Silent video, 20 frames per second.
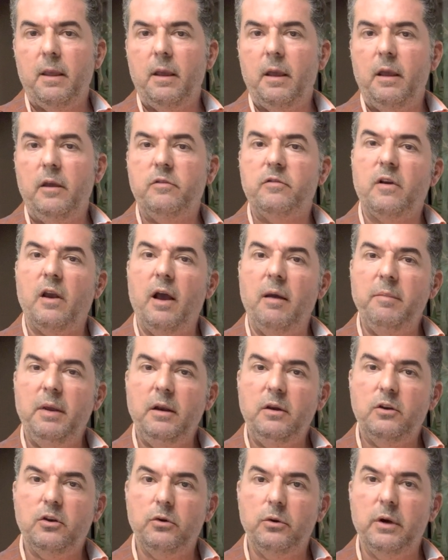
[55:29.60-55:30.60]
is
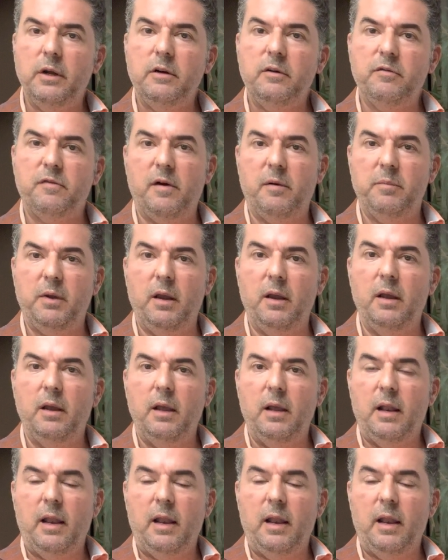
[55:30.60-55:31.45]
coming to it from a